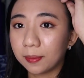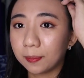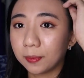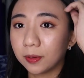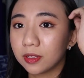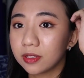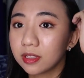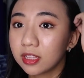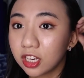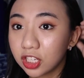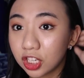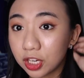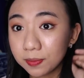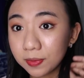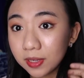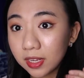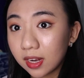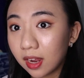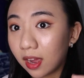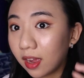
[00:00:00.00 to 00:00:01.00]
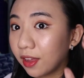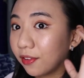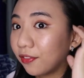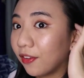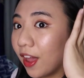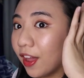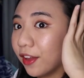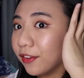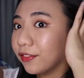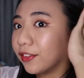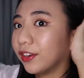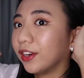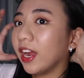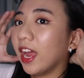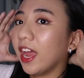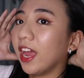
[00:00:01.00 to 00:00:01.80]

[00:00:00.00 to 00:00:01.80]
Tapos touch up na lang if ever.